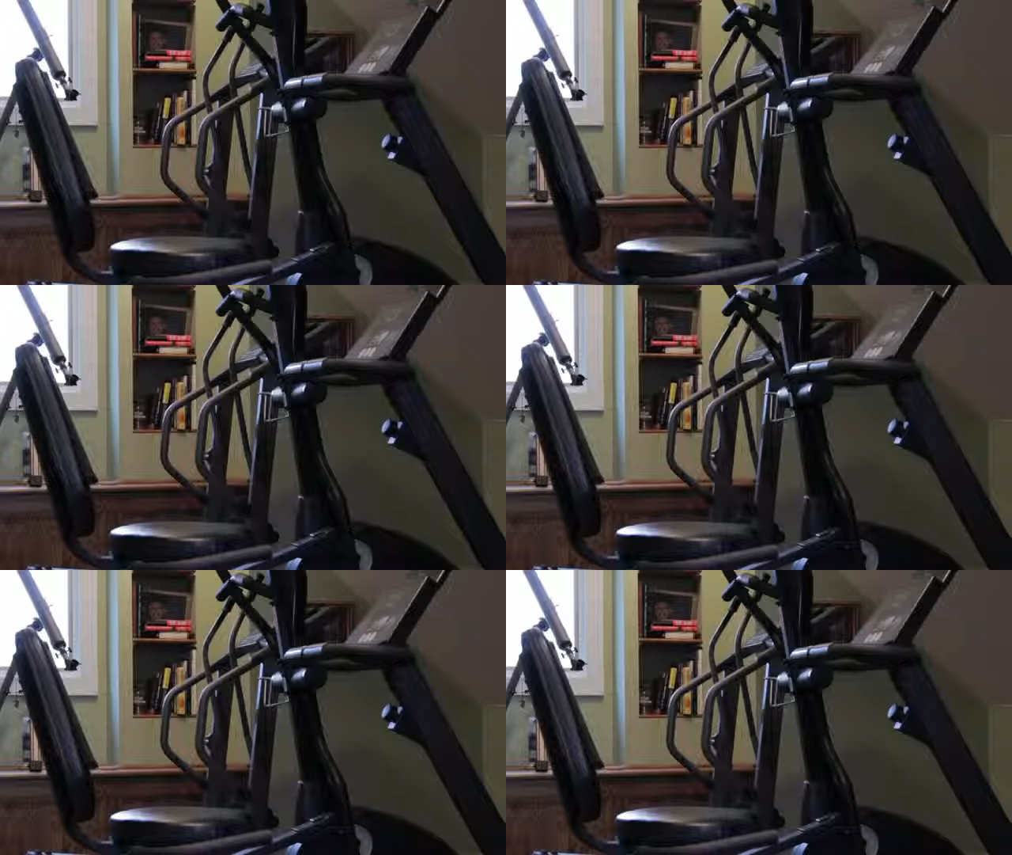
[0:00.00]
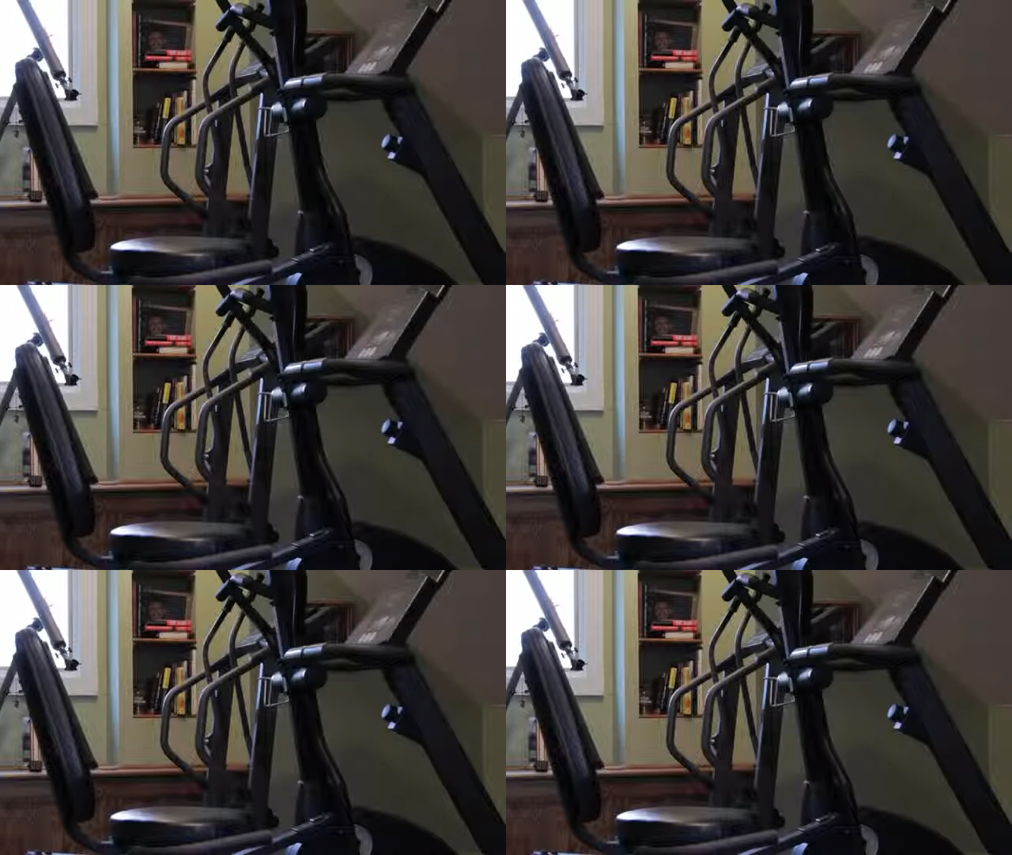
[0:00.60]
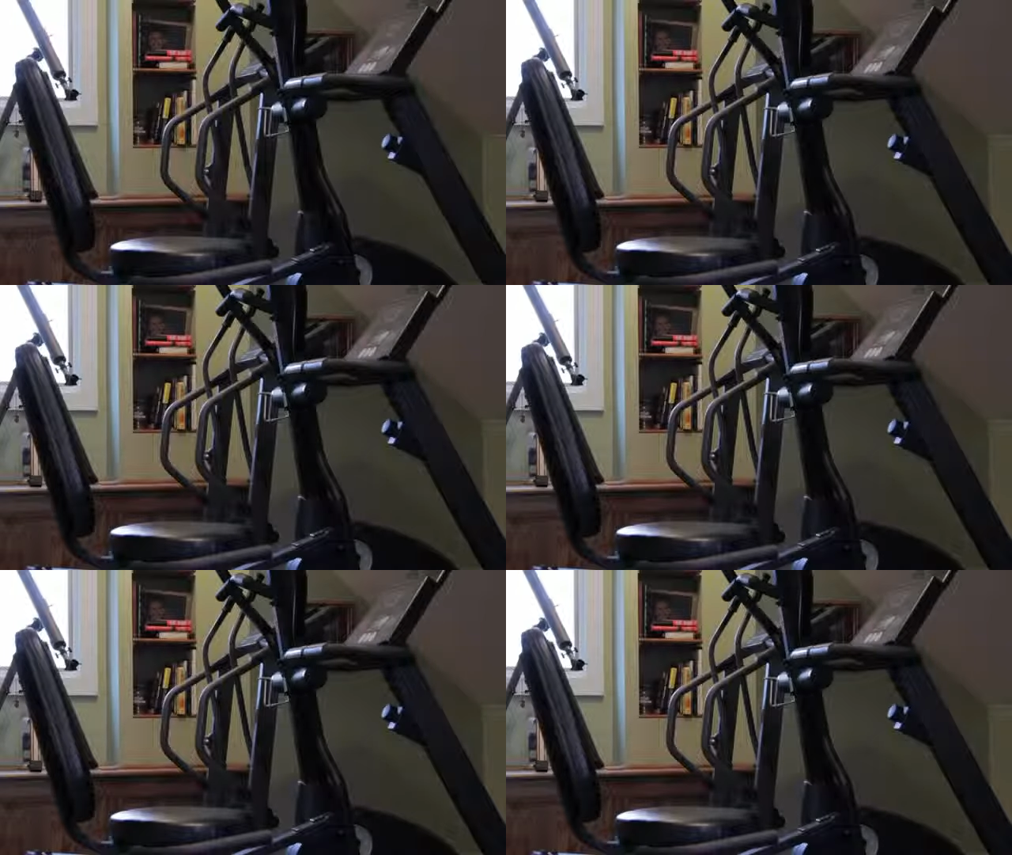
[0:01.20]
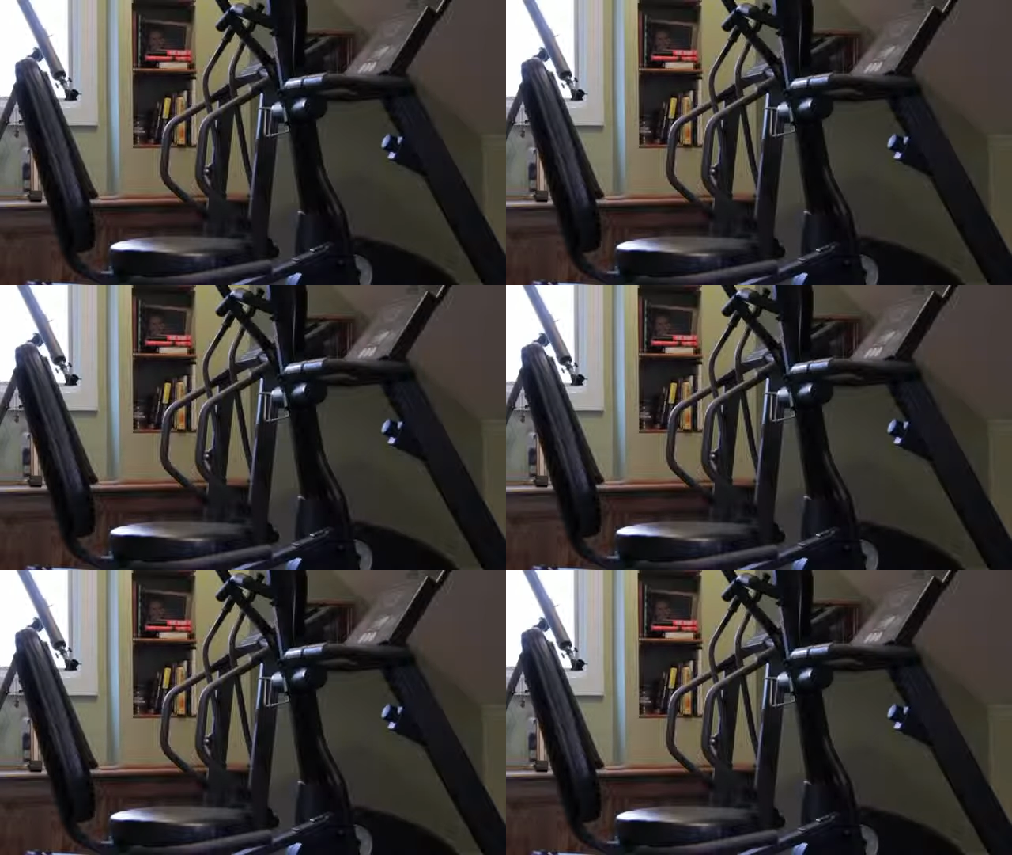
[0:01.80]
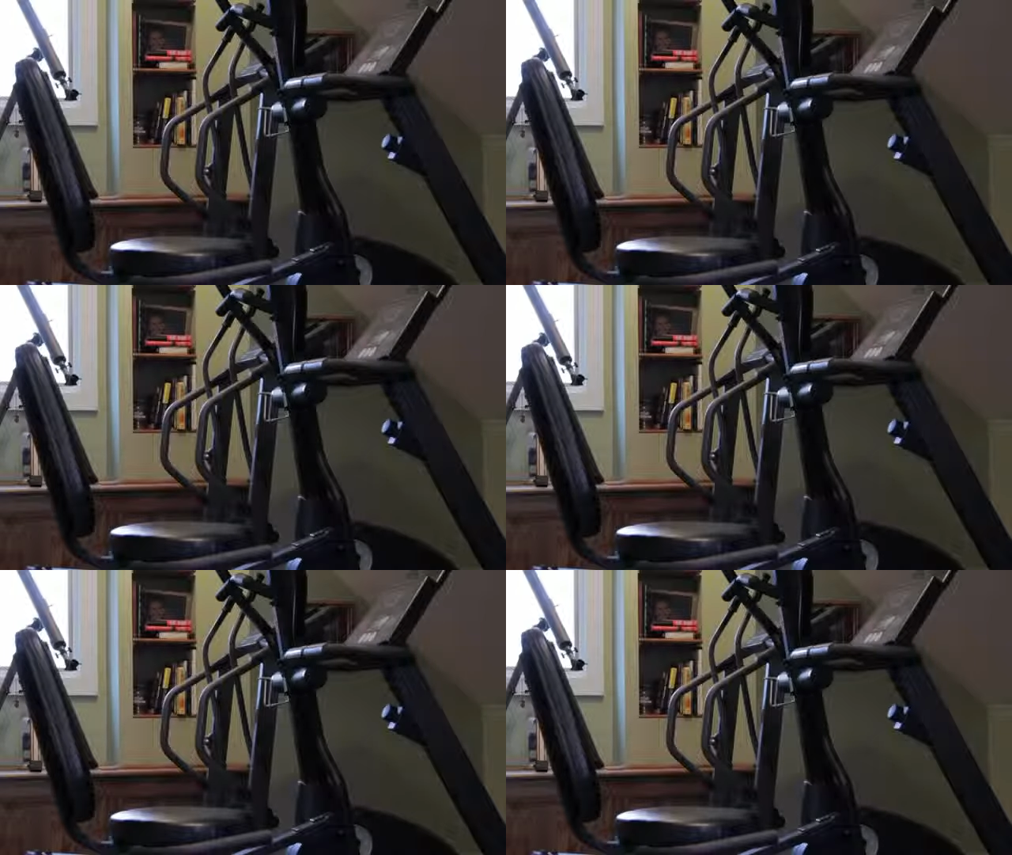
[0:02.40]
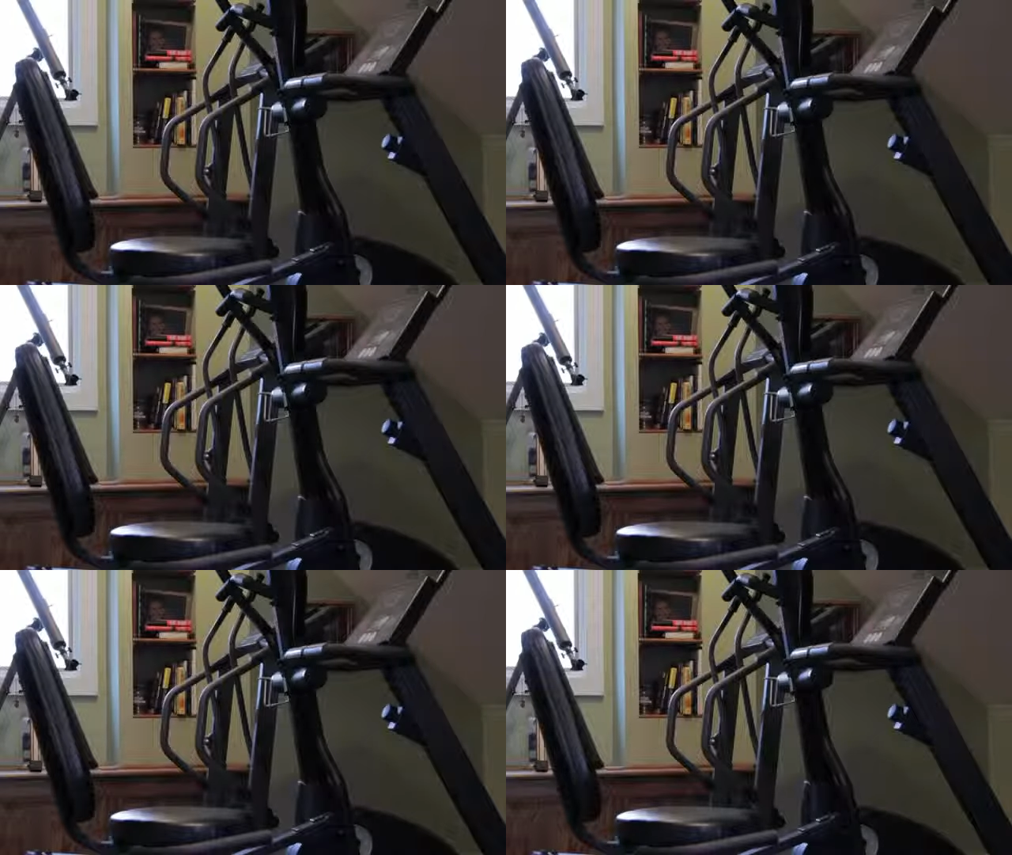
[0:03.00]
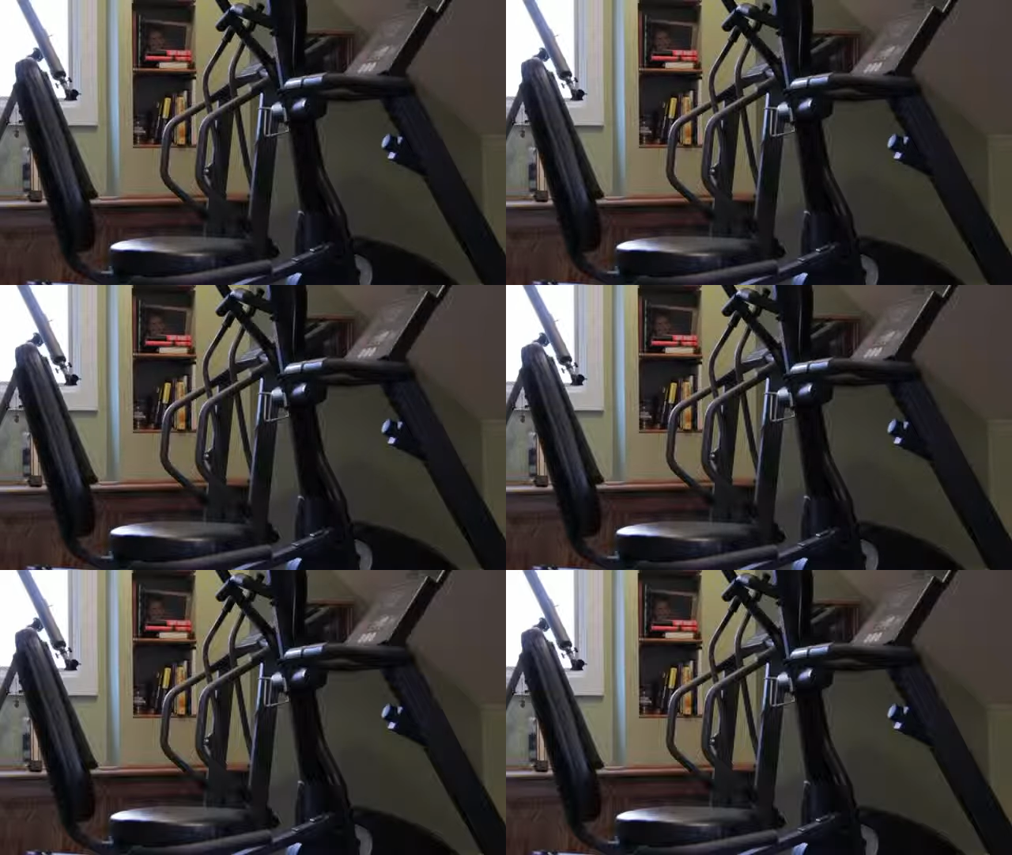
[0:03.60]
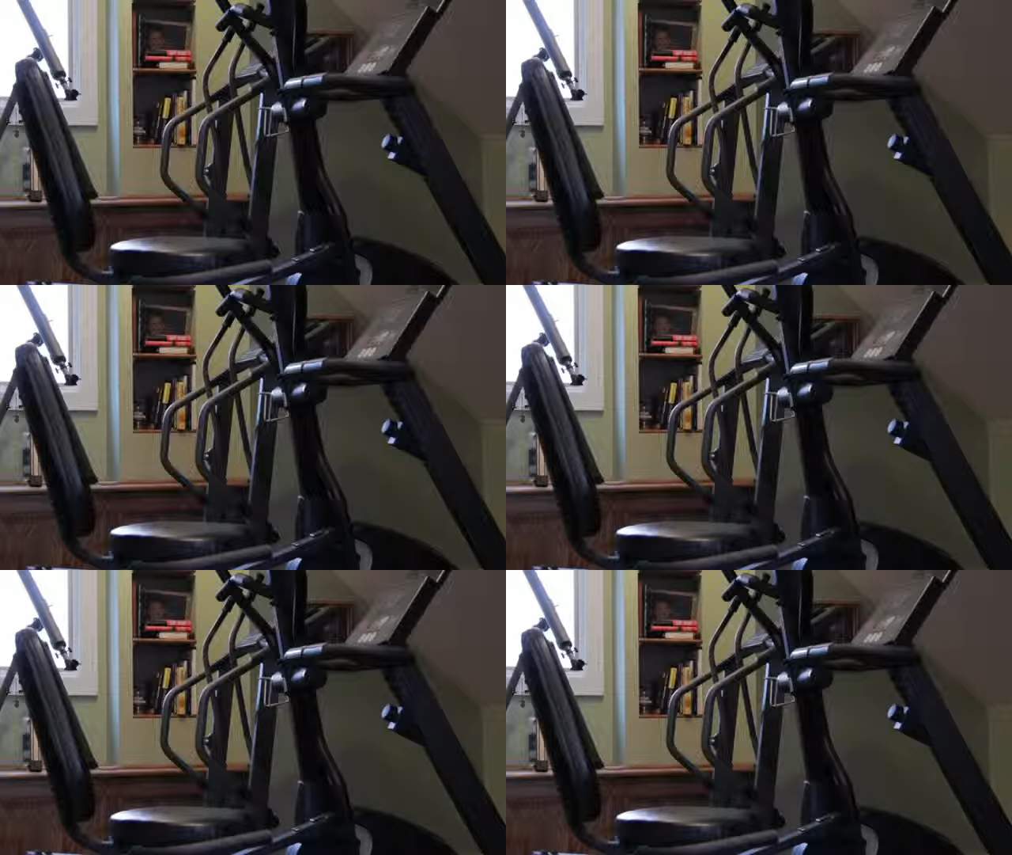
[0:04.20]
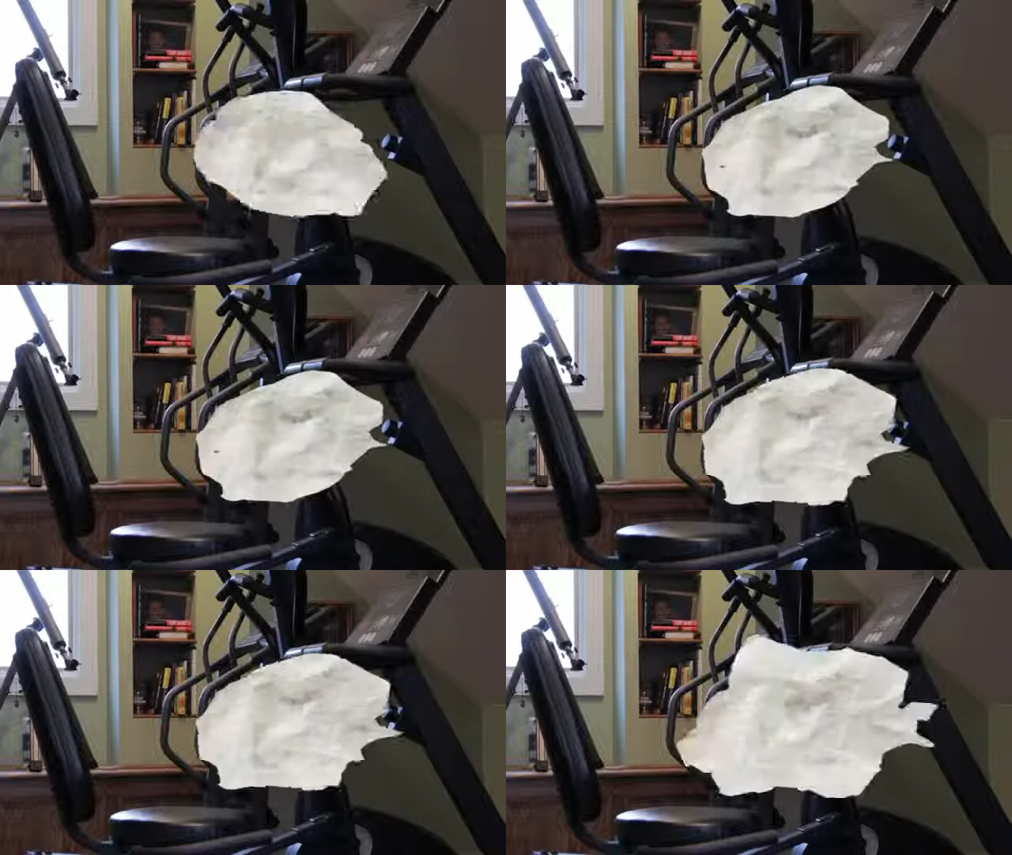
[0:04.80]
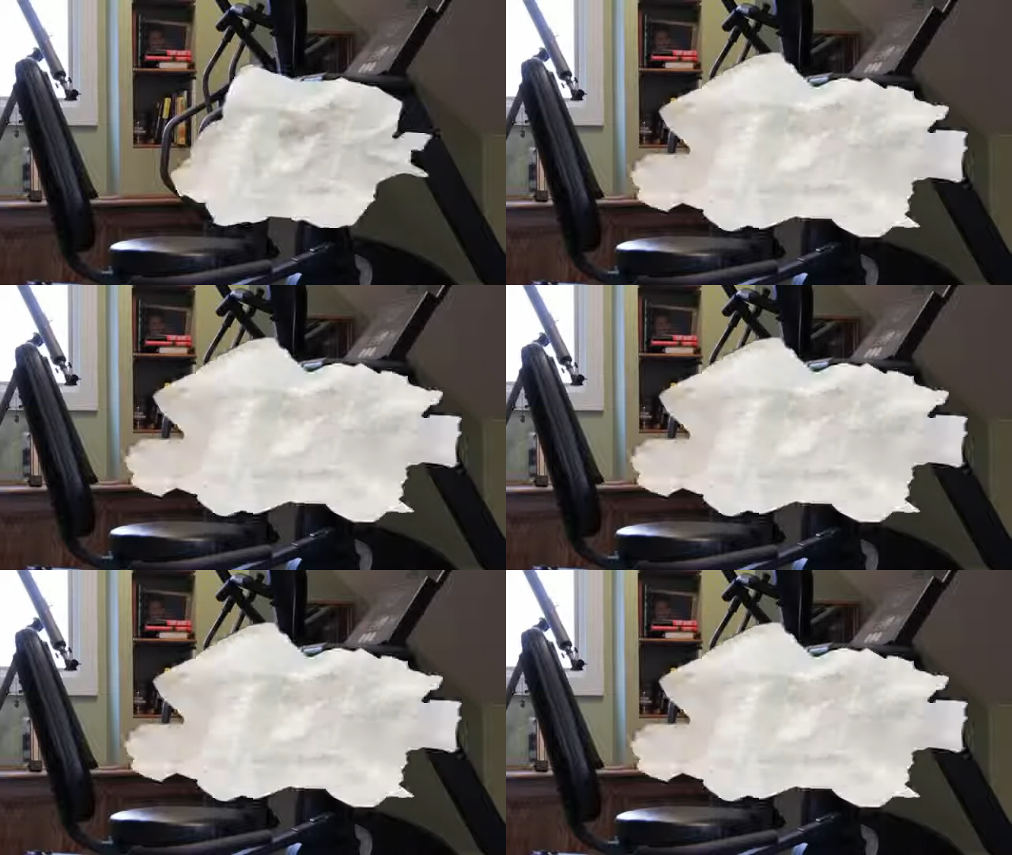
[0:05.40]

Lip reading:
Nobody's mouth can be seen.